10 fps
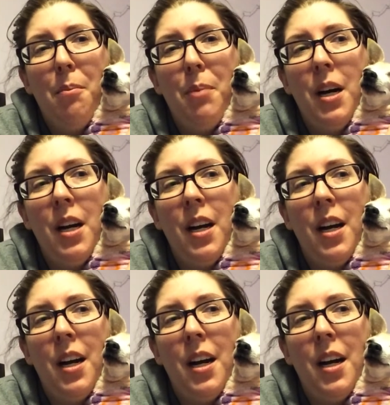But,
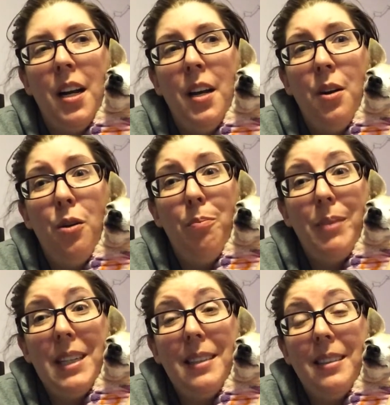nope,
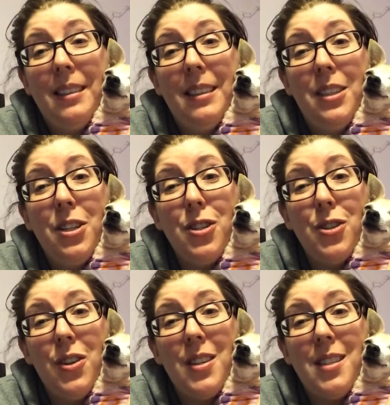it just
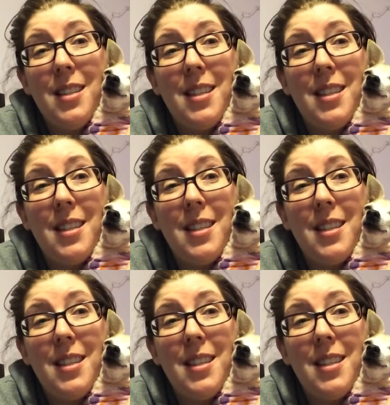looks the